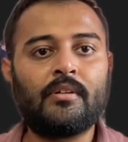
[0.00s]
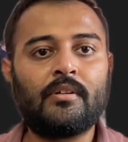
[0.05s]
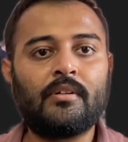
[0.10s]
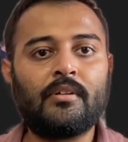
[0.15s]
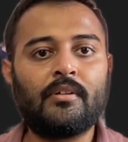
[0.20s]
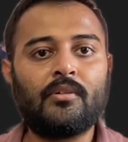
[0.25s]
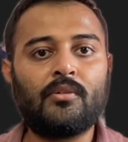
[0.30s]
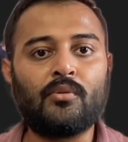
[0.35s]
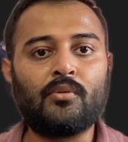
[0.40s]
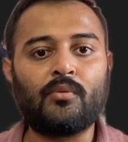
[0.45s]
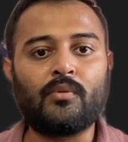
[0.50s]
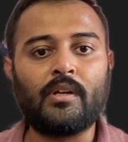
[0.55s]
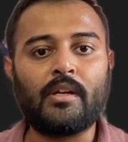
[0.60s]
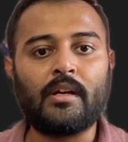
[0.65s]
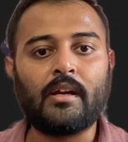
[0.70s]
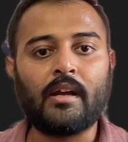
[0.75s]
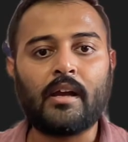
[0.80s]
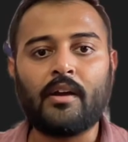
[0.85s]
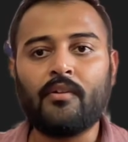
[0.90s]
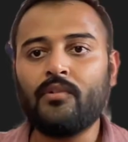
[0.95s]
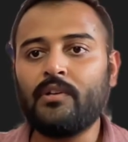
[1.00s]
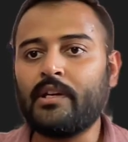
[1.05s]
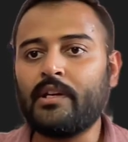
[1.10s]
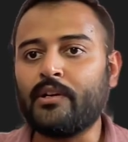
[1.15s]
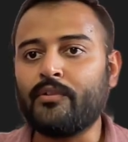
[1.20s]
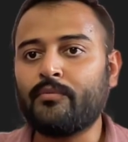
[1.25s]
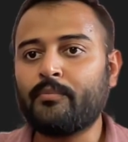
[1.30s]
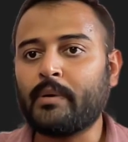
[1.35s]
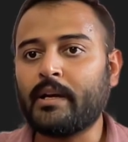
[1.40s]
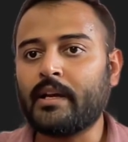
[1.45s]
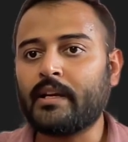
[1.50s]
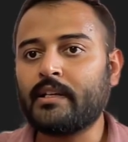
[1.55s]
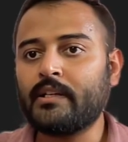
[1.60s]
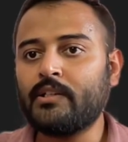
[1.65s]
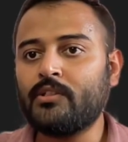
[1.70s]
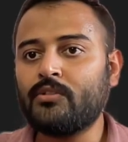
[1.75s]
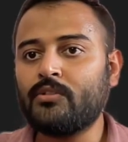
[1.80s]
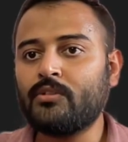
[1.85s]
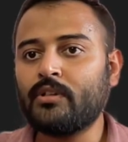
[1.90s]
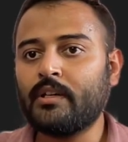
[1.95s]
oh, we have a dev
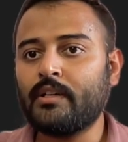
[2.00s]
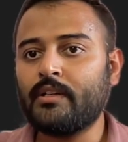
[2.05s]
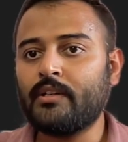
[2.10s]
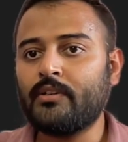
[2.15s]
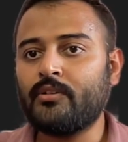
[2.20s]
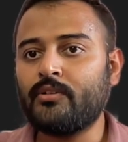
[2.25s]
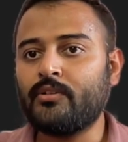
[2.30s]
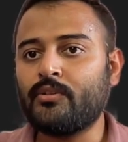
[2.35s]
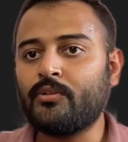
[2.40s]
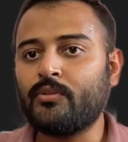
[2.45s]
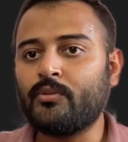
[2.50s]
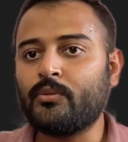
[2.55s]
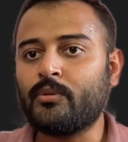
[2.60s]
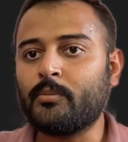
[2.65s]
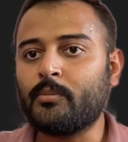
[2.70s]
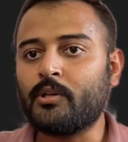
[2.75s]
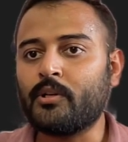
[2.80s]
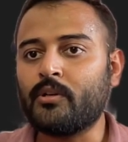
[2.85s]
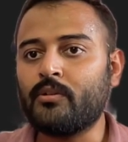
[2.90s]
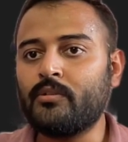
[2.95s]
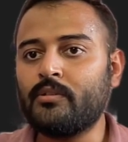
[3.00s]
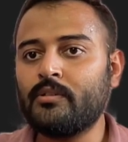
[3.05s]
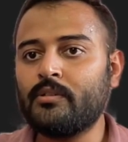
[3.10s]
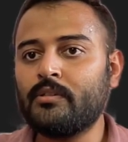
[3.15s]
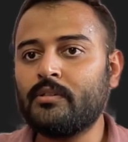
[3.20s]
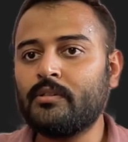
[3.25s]
package I did not know about.